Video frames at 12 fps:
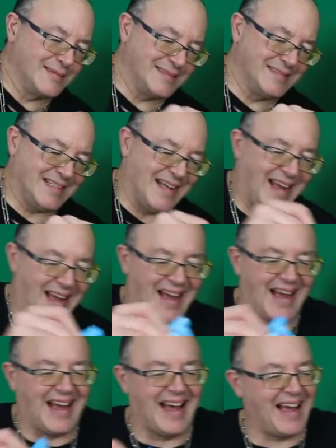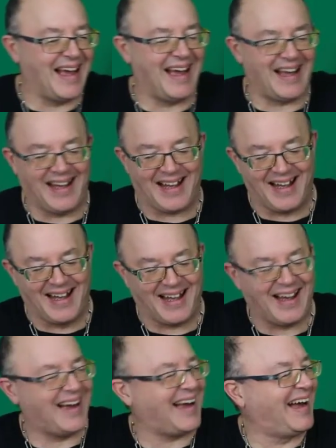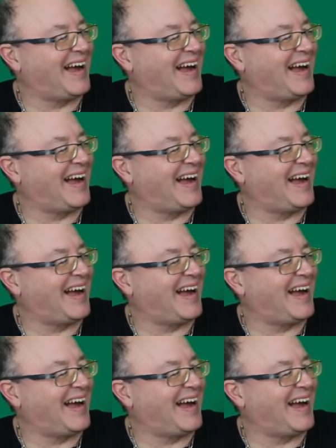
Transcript: [no speech]